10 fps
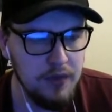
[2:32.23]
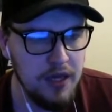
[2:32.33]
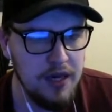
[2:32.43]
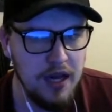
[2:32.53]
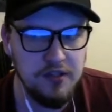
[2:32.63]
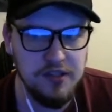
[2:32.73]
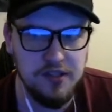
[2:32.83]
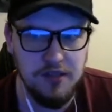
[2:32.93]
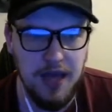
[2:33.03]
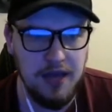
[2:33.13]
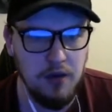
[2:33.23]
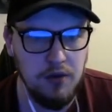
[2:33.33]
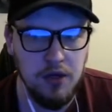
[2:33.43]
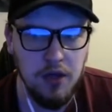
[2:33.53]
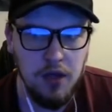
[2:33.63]
Nelson Semedo.
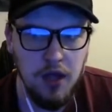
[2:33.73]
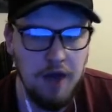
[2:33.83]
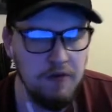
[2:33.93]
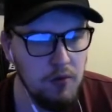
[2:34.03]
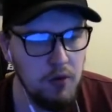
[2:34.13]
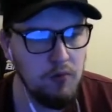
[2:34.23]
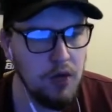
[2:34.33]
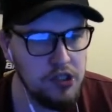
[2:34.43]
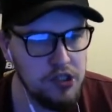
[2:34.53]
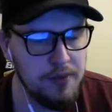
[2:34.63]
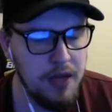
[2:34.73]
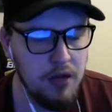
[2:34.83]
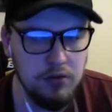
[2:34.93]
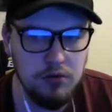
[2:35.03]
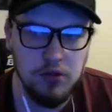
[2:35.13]
And everyone whinging about,
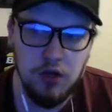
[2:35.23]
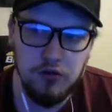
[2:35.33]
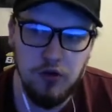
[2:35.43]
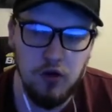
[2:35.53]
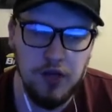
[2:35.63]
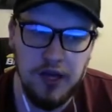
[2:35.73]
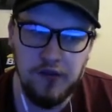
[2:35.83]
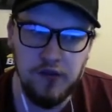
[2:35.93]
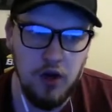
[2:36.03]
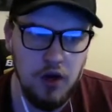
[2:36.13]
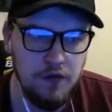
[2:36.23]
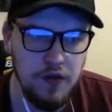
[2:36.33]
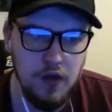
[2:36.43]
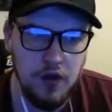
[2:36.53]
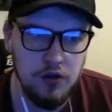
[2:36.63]
oh, God, Doherty's gone. I think
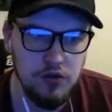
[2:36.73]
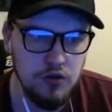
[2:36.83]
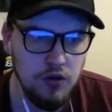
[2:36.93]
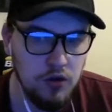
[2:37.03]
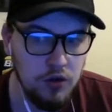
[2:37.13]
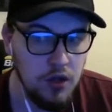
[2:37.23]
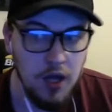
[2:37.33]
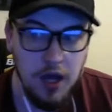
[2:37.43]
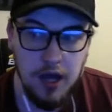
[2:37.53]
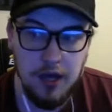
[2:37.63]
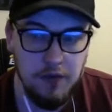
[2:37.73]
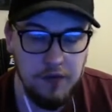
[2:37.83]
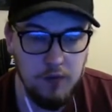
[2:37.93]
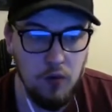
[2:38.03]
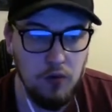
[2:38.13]
they're going to struggle. I
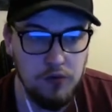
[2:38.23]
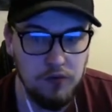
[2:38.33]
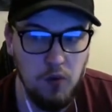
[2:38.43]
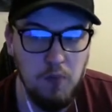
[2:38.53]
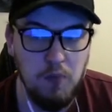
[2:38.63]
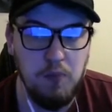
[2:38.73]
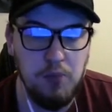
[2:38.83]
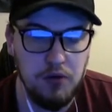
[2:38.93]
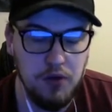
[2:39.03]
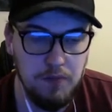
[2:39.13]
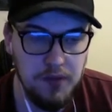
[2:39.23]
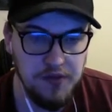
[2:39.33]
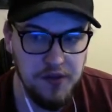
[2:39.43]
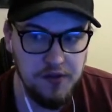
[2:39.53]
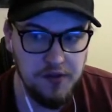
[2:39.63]
think Wolves have done brilliant
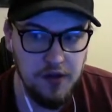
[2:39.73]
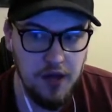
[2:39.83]
business.